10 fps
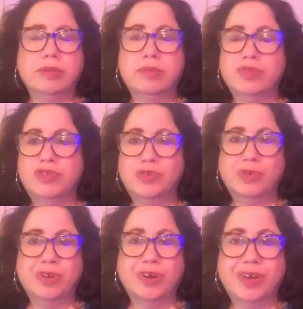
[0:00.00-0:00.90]

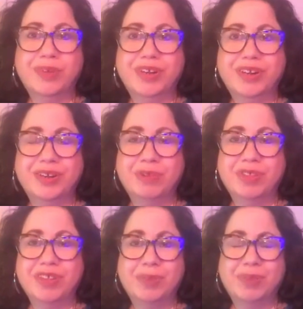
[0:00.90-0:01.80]
Sure. I mean, it
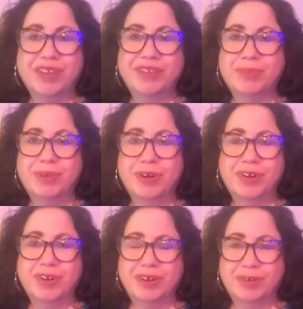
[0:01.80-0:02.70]
really depends in part
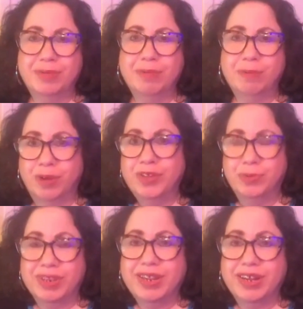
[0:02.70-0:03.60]
on what you
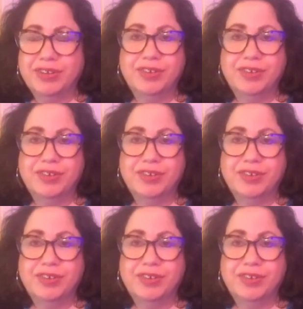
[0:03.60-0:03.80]
would like to